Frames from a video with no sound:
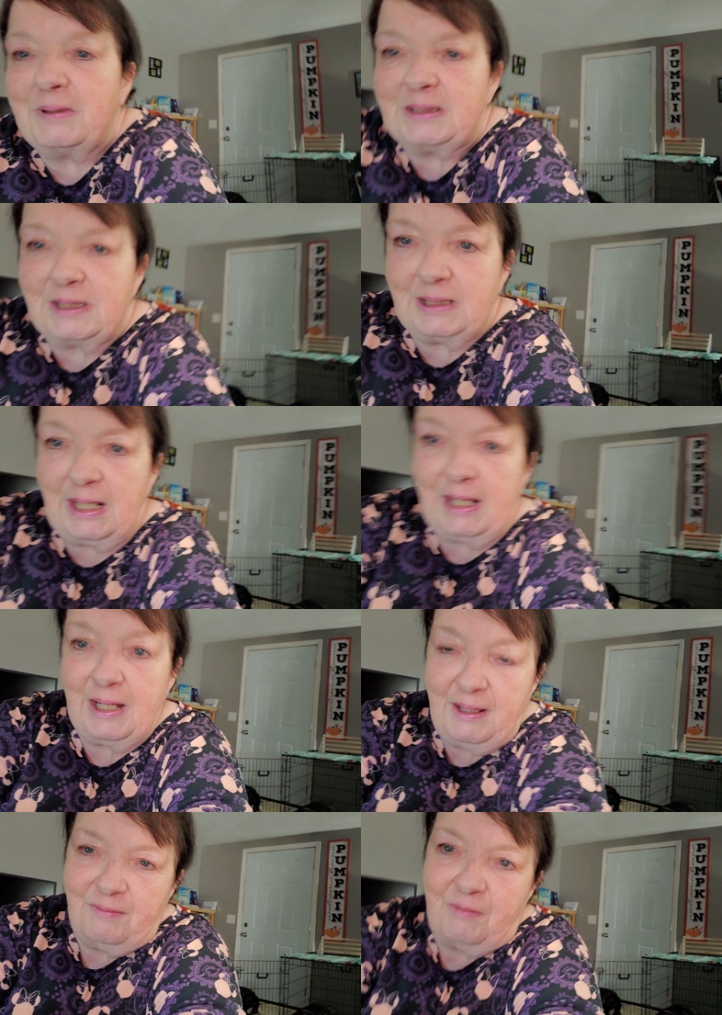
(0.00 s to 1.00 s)
But today
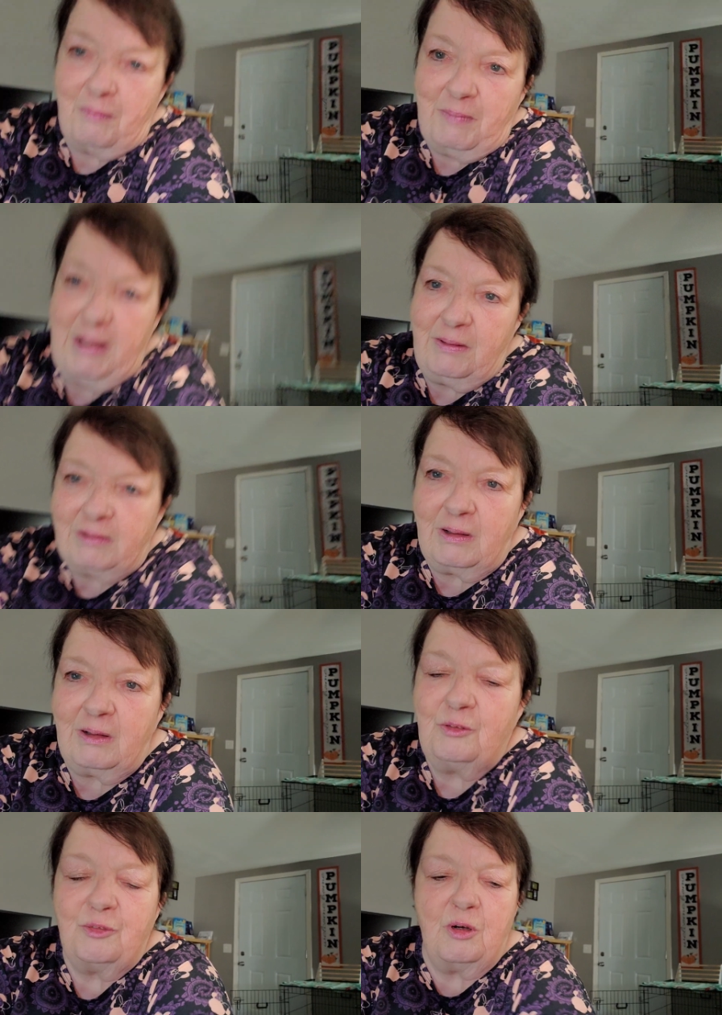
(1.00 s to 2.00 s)
I have a mail
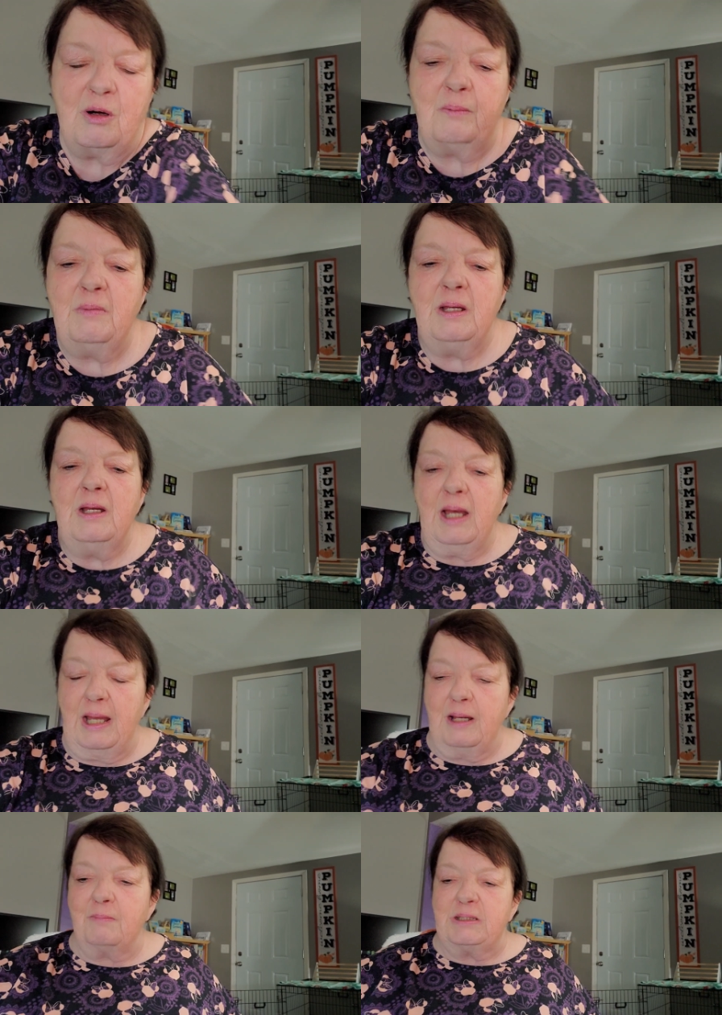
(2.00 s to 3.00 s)
call from
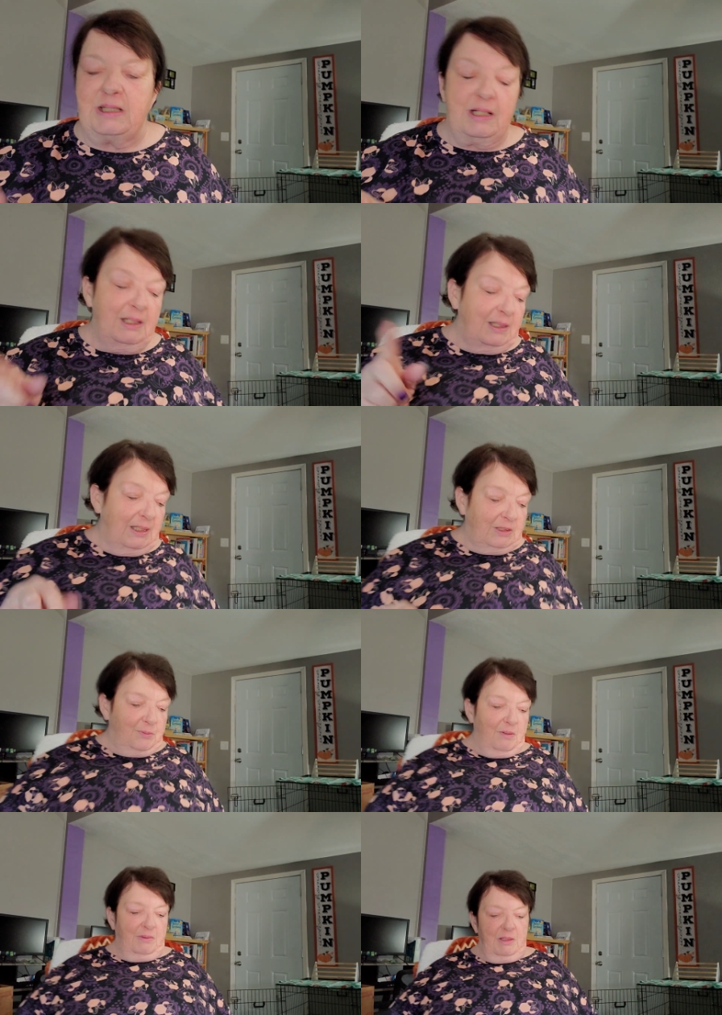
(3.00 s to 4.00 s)
Amazon, and that's
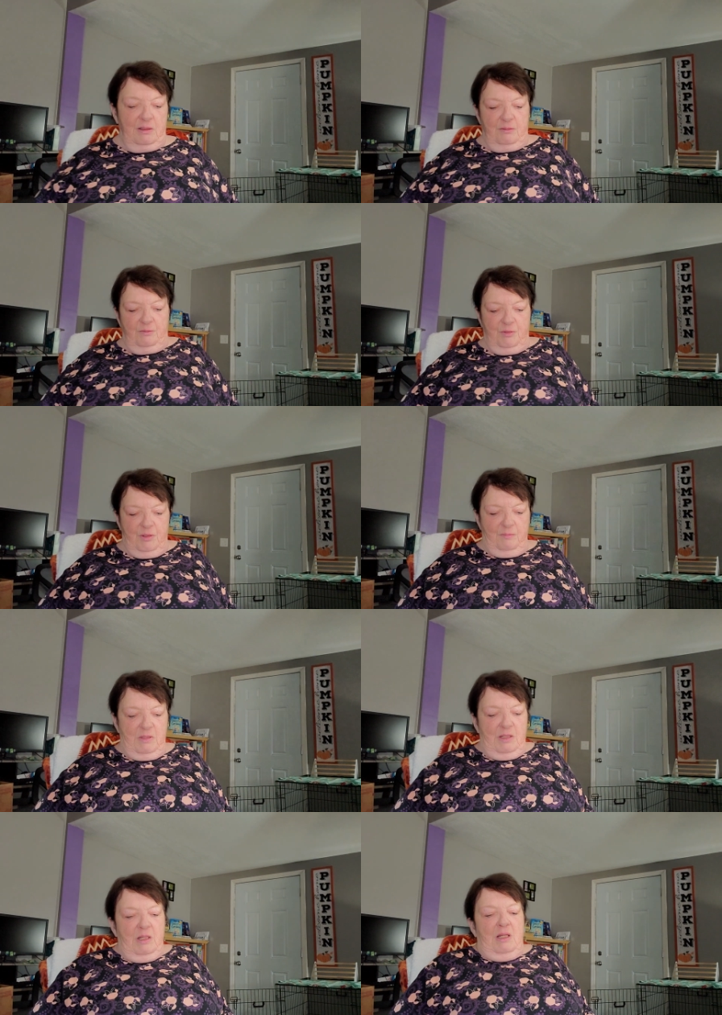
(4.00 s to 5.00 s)
where I'm getting them from.
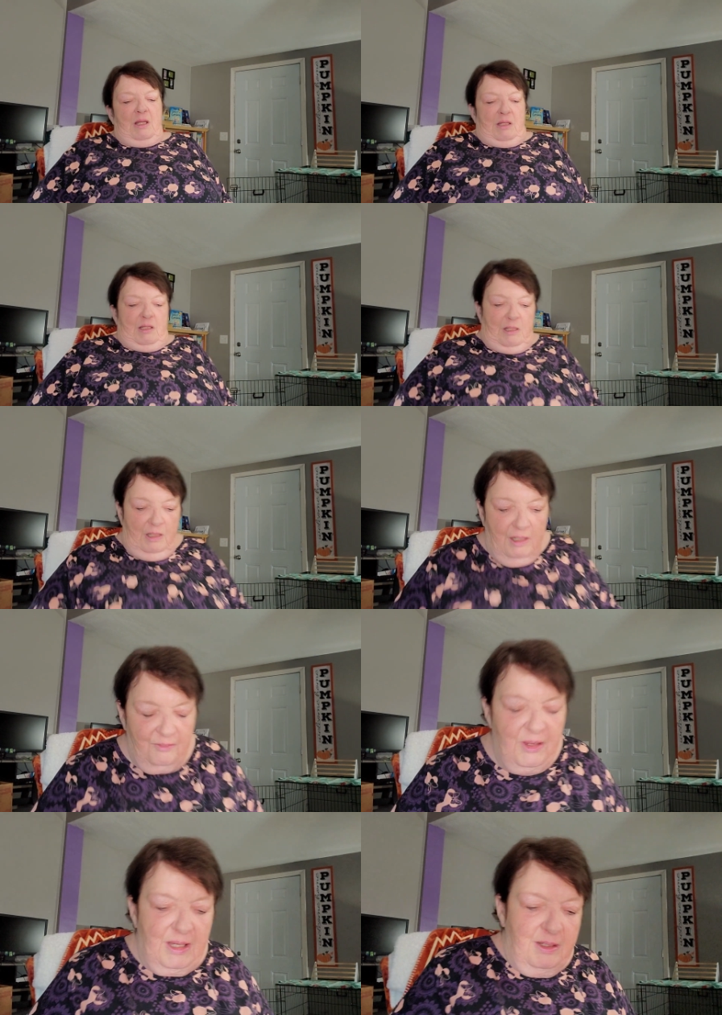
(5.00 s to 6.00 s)

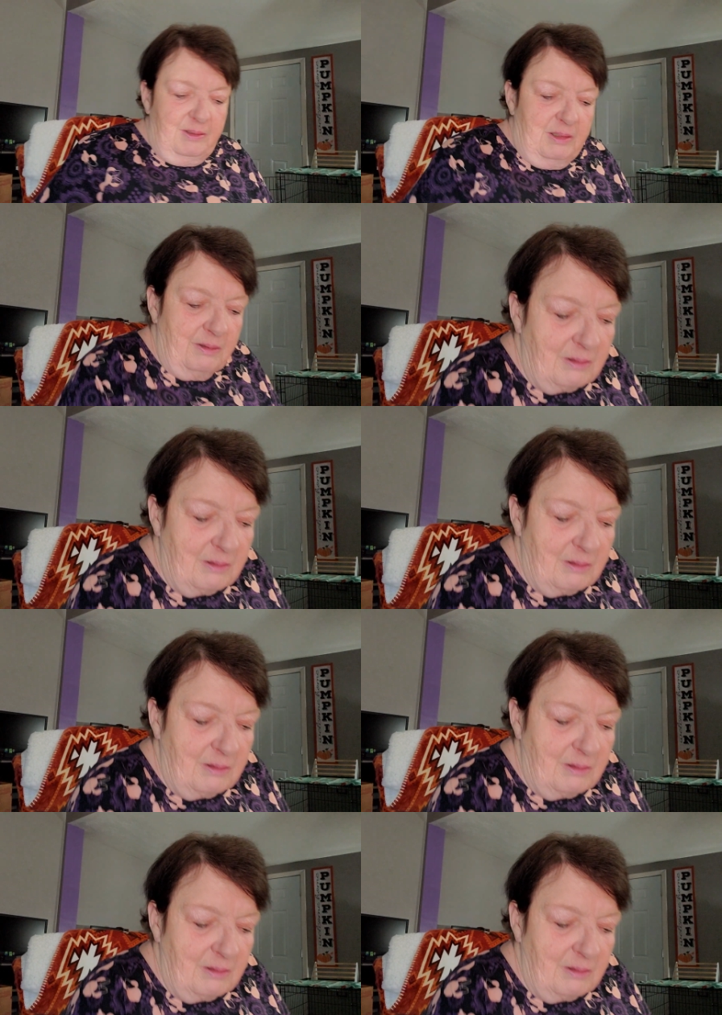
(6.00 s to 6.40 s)
I've had